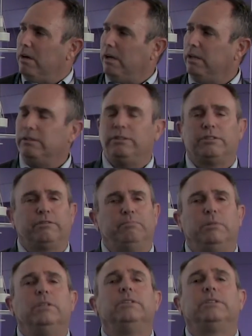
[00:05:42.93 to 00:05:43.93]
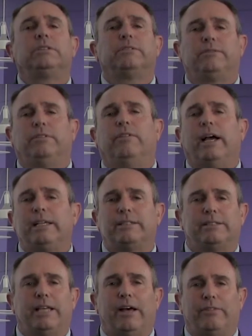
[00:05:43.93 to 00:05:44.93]
hundreds of millions of
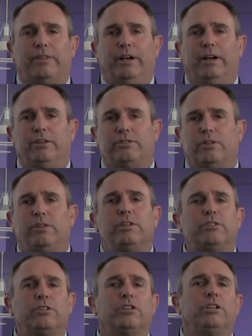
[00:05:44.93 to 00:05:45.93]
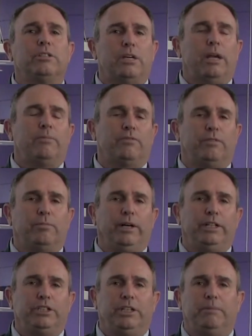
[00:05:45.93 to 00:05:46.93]
devices out there. So these are good times for
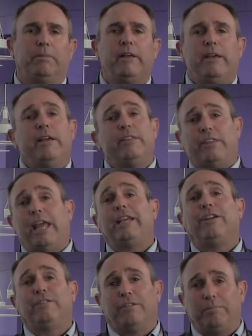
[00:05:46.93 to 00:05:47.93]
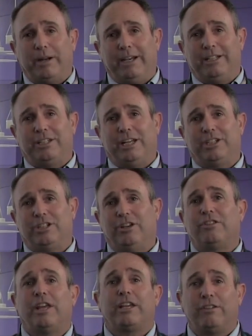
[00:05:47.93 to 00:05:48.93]
BrainChip. Thank you for paying attention
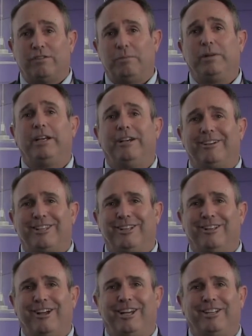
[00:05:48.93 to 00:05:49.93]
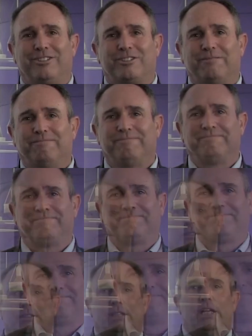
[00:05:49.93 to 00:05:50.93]
and thank you for being here at the Alliance.
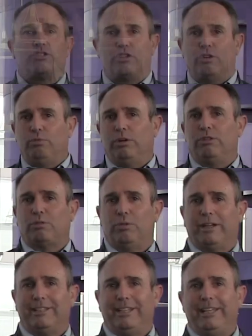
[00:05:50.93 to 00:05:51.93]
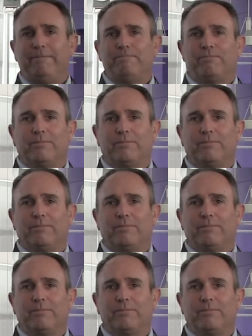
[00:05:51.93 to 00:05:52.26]
And so real quickly,